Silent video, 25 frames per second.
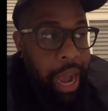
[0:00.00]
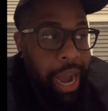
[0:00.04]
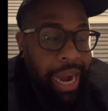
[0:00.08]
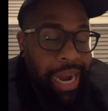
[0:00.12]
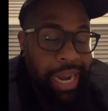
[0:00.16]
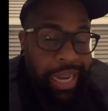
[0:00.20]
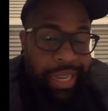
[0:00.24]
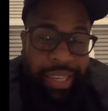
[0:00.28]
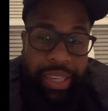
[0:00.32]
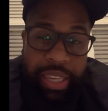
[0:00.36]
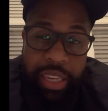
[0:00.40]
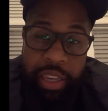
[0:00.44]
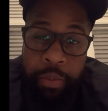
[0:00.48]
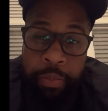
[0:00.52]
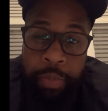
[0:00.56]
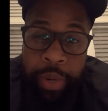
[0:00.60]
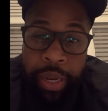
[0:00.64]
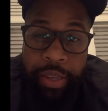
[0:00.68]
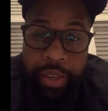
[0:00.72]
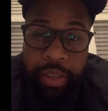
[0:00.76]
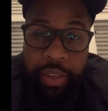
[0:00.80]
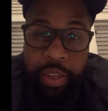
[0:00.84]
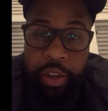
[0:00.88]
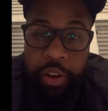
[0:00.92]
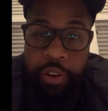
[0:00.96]
I see
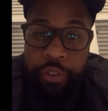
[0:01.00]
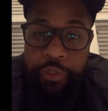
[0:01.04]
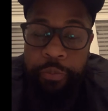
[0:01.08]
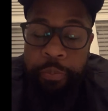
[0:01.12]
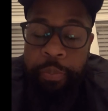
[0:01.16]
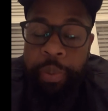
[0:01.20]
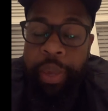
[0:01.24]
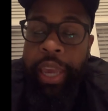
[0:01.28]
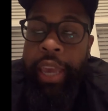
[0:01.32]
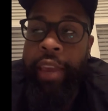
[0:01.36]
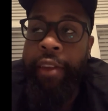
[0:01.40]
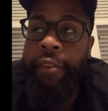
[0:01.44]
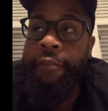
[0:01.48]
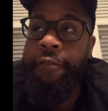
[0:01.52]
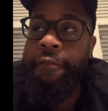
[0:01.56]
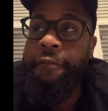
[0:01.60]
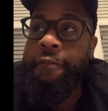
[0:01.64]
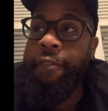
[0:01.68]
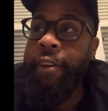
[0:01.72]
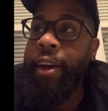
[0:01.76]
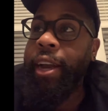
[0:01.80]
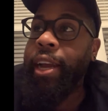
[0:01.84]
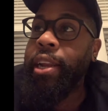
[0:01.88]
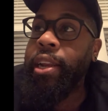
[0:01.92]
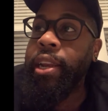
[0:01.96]
myself being
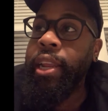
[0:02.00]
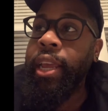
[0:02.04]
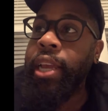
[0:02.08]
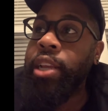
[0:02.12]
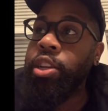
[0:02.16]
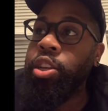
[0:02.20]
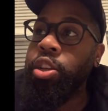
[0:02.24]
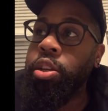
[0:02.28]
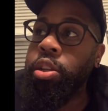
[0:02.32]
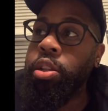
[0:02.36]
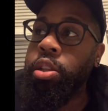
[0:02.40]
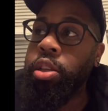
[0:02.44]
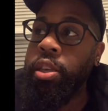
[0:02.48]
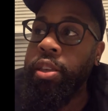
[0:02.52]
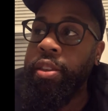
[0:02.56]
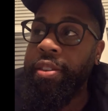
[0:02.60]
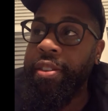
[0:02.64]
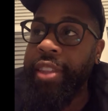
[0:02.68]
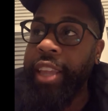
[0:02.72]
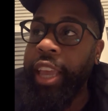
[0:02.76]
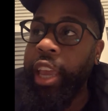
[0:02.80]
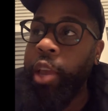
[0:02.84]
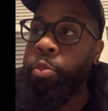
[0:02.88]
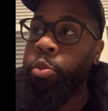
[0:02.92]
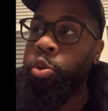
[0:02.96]
financially
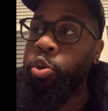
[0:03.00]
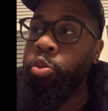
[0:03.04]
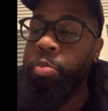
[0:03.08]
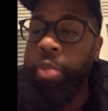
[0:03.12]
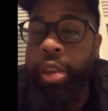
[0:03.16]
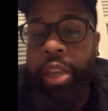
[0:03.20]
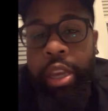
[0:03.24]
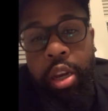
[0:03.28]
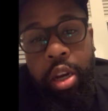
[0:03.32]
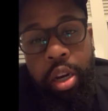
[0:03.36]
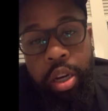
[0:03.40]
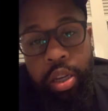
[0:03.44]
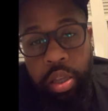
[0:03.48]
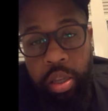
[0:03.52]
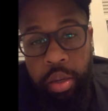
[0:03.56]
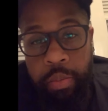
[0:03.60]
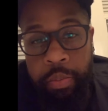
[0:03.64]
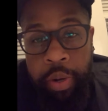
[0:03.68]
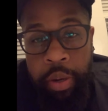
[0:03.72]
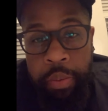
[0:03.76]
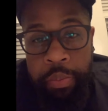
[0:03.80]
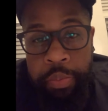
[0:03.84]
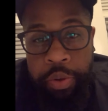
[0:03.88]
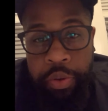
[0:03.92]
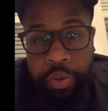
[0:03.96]
stable because of
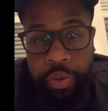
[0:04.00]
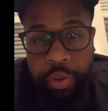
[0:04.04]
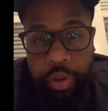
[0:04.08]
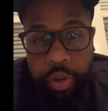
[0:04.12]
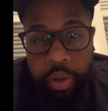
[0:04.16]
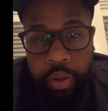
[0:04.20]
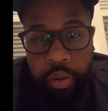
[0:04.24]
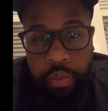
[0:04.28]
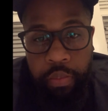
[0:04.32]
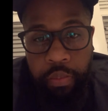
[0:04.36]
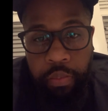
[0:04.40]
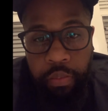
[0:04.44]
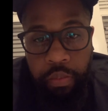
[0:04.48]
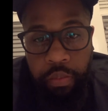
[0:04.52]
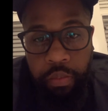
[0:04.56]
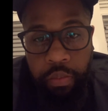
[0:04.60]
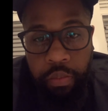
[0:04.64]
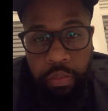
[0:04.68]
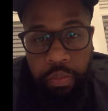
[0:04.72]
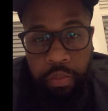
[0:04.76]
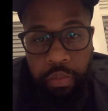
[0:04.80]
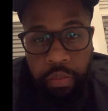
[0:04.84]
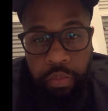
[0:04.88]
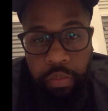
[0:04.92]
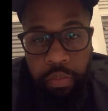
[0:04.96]
my
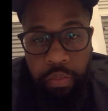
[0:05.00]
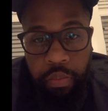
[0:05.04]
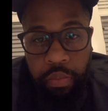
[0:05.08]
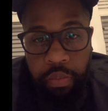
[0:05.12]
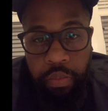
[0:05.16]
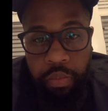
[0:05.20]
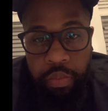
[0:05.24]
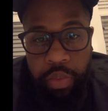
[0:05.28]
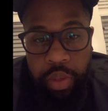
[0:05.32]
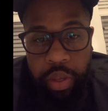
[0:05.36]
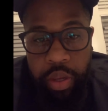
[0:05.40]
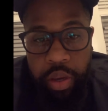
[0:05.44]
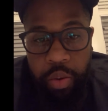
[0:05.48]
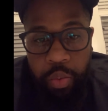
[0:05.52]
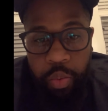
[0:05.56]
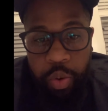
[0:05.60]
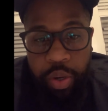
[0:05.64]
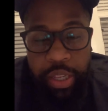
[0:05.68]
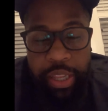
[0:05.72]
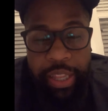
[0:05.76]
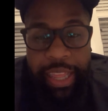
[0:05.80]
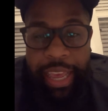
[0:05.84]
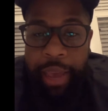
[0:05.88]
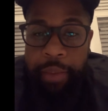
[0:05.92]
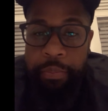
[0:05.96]
music.
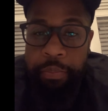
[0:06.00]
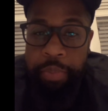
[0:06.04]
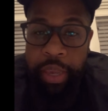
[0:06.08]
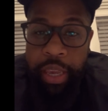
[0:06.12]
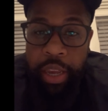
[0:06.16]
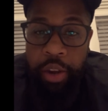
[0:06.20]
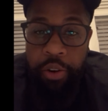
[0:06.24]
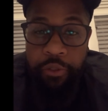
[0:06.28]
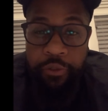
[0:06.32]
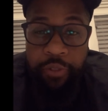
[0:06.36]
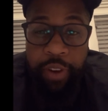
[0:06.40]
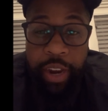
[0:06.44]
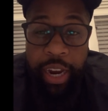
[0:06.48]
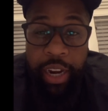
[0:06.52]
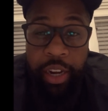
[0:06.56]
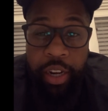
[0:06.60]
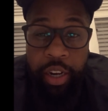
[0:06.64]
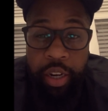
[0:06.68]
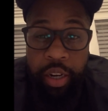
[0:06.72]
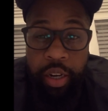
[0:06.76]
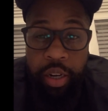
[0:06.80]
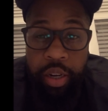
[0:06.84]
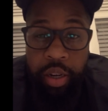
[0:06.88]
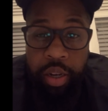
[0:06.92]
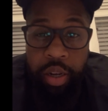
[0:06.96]
Whether that be a
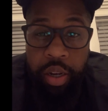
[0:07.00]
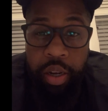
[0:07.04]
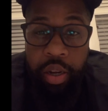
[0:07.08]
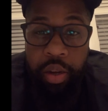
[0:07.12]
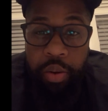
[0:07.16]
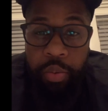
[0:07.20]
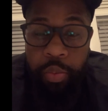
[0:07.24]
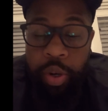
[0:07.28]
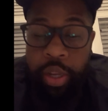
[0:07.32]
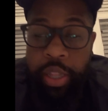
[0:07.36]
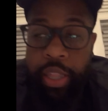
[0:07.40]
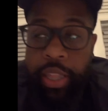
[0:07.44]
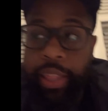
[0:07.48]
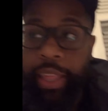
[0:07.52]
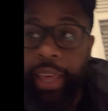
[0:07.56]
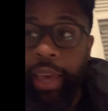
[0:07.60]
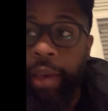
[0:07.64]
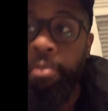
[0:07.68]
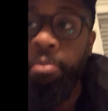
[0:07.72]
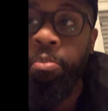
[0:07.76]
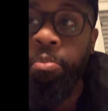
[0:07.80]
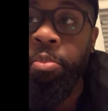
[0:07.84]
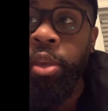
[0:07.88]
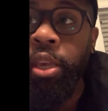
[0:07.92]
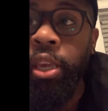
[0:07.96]
writer, whether
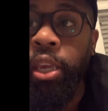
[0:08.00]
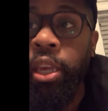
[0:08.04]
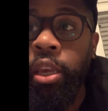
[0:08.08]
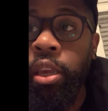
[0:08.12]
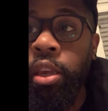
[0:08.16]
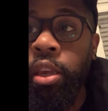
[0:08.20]
that be,